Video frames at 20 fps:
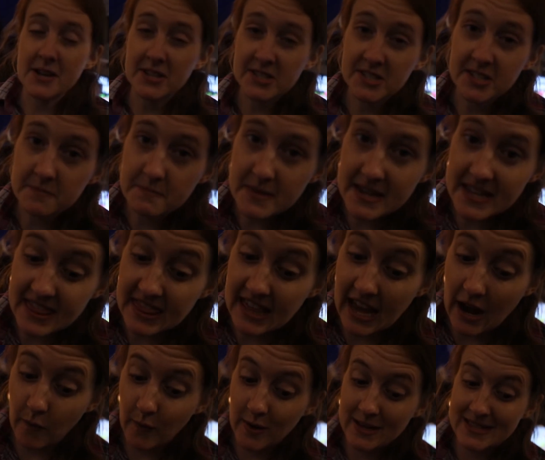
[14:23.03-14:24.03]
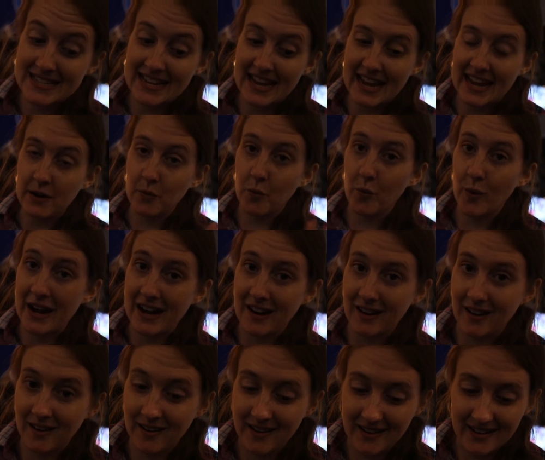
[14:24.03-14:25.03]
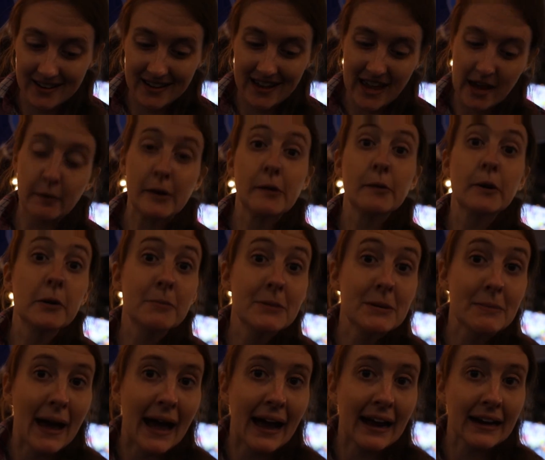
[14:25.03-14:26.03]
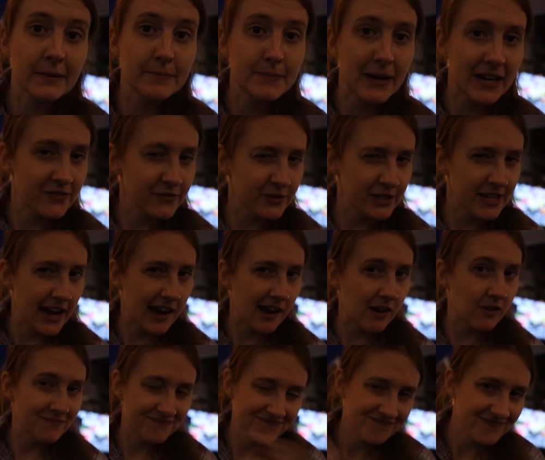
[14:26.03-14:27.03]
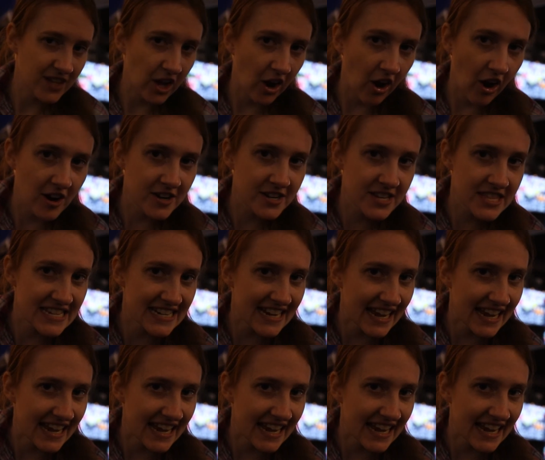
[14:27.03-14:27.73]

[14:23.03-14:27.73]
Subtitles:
must admit, that was a winner. And we will be back, but for now, on to the